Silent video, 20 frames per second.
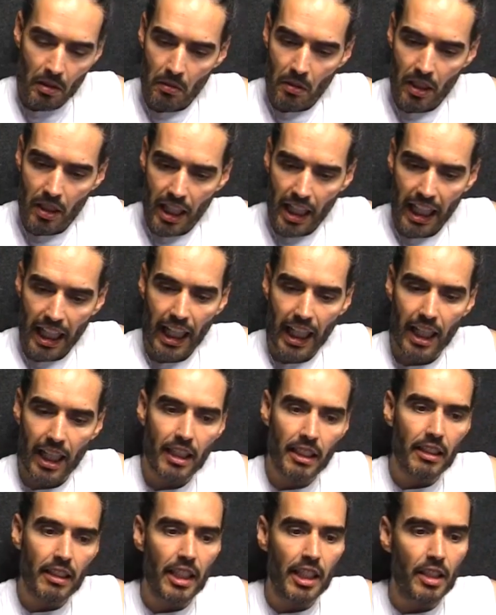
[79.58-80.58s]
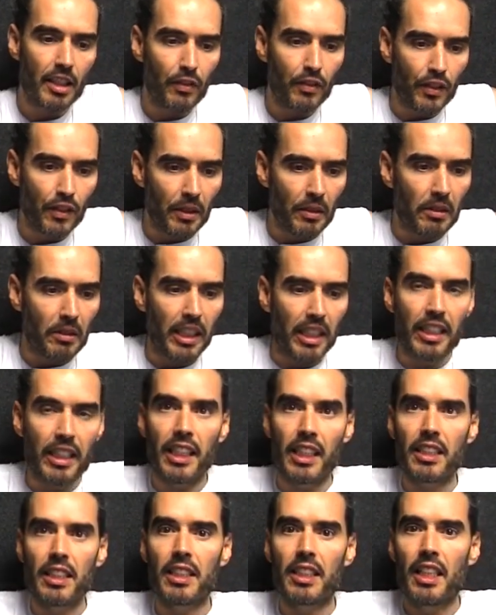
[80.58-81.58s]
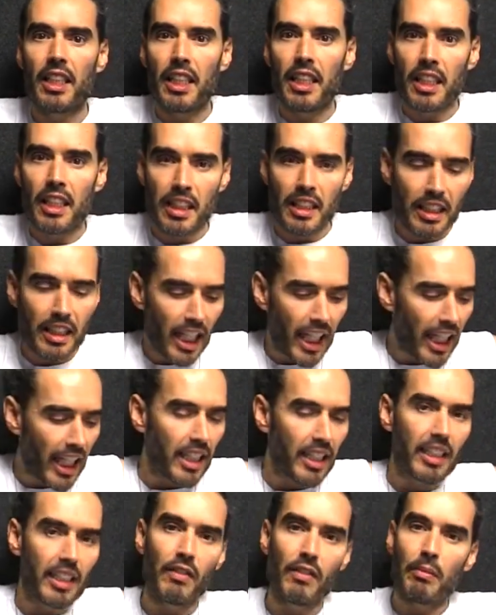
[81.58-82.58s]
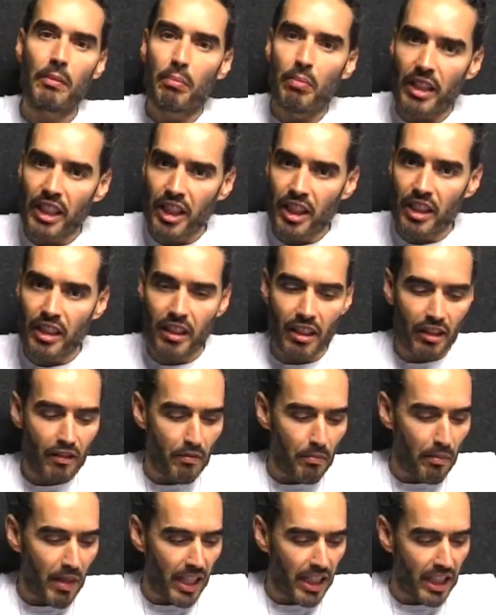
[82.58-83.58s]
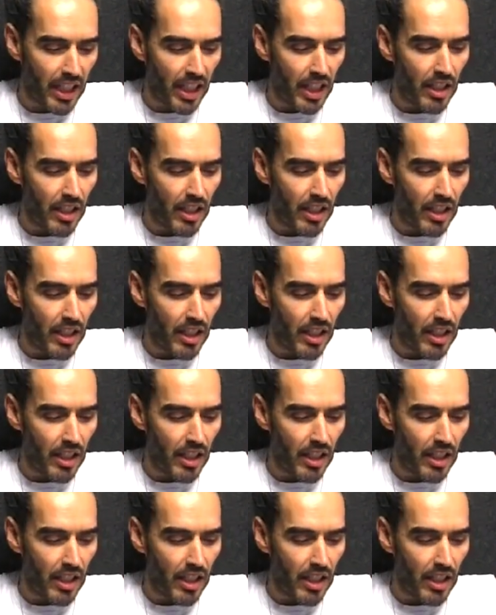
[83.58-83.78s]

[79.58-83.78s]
Well, what the hell is fueling this negative impression of men